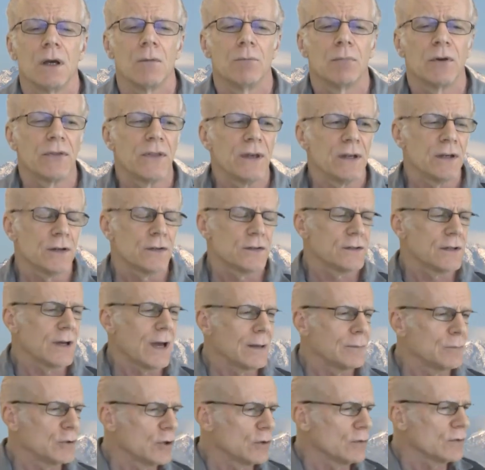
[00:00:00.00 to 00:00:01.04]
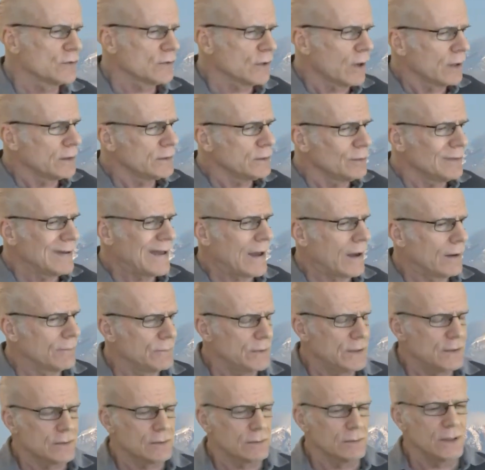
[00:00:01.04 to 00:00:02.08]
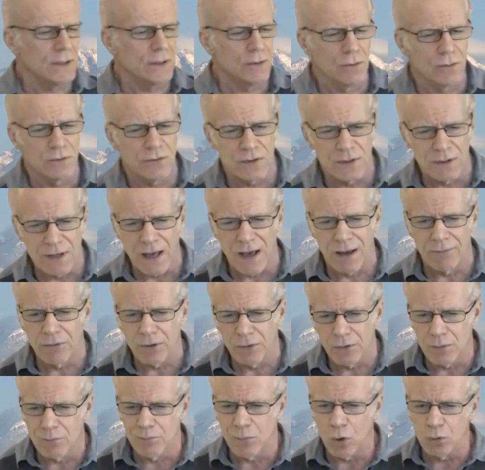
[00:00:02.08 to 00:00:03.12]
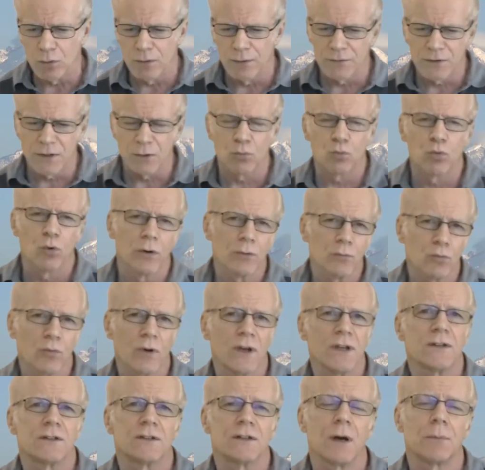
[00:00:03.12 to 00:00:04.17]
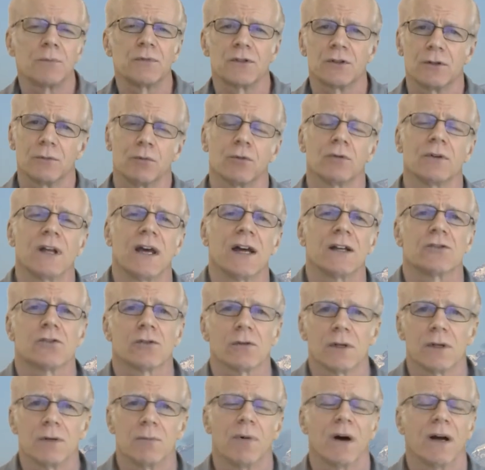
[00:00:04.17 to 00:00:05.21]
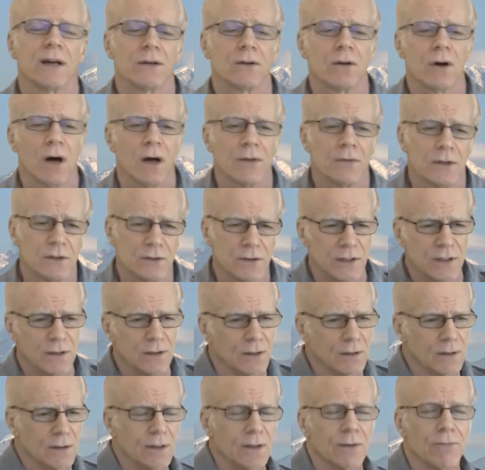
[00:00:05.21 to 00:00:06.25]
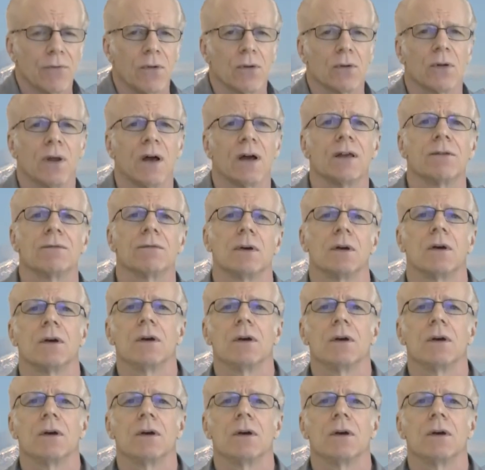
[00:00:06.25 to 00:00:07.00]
But then as time goes on, you have these leaders that have other motives that weren't raised up supernaturally by God, that didn't live the life.